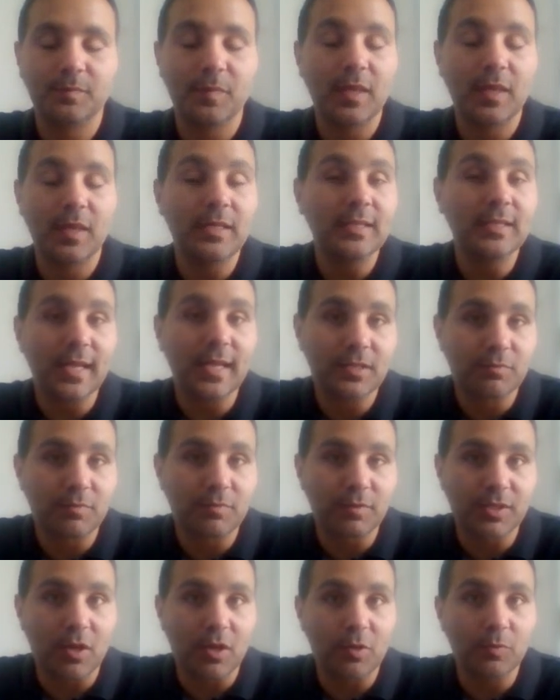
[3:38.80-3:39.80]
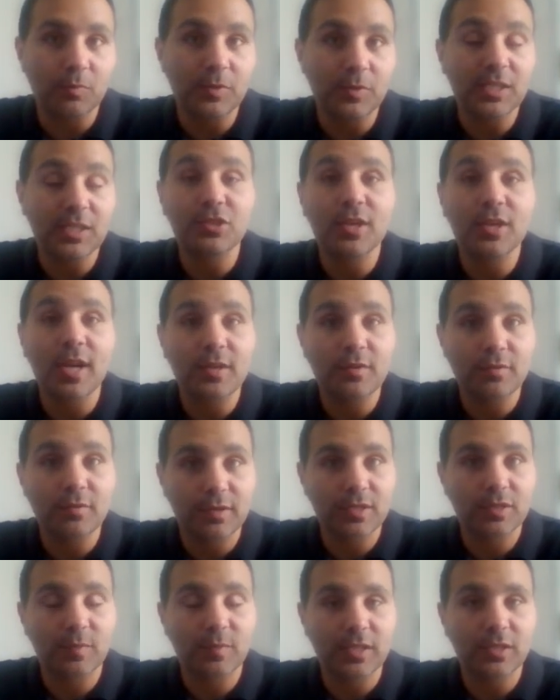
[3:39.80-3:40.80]
index result was in
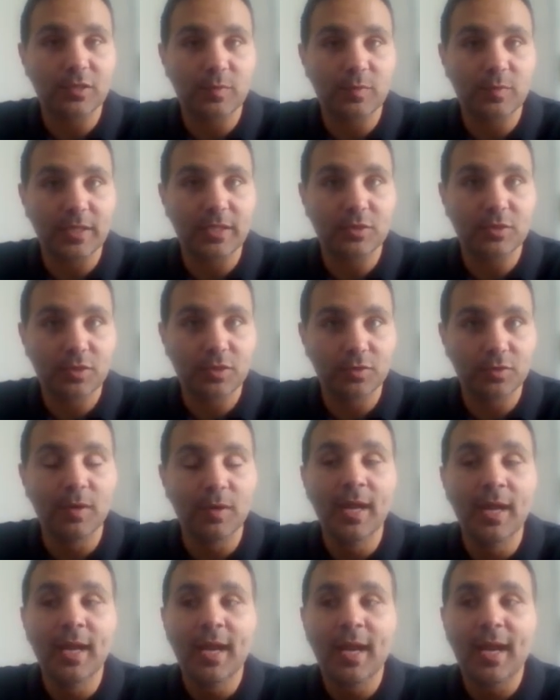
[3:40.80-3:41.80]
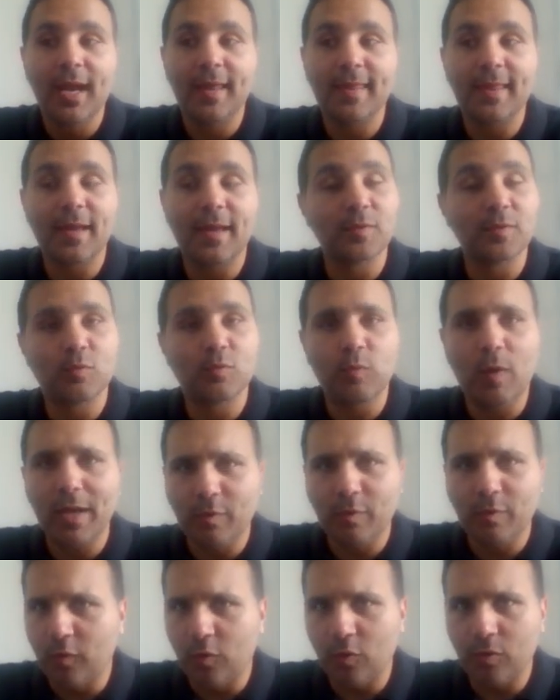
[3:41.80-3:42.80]
January 2022, and that was way
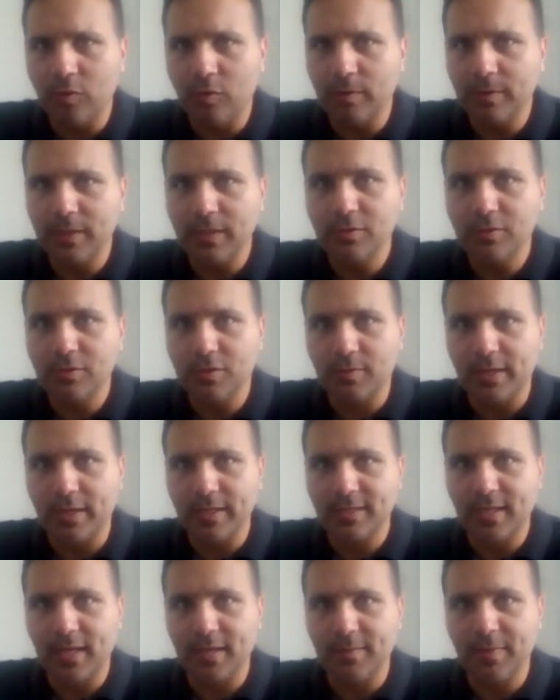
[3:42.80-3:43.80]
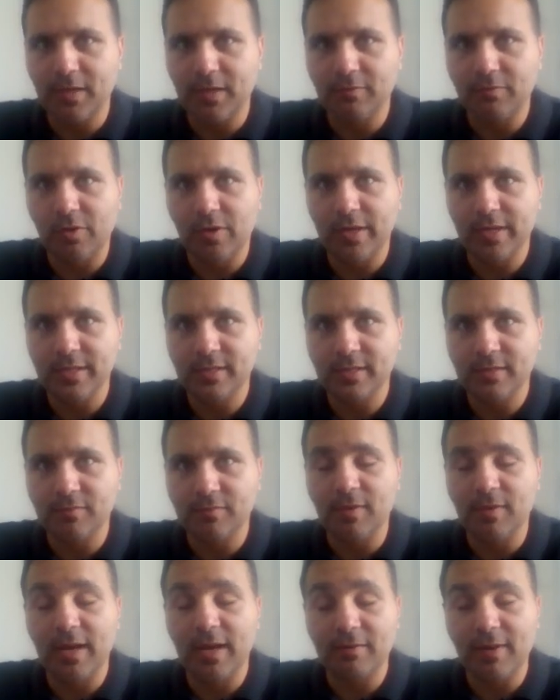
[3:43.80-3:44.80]
before interest rates started being
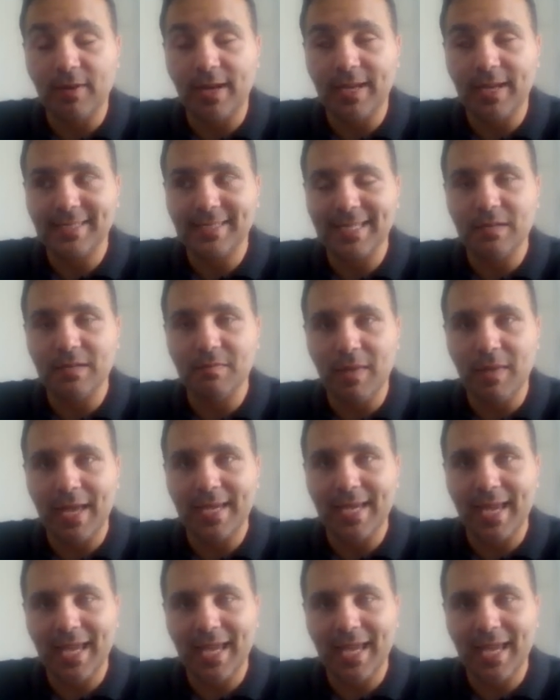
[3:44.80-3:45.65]
raised in May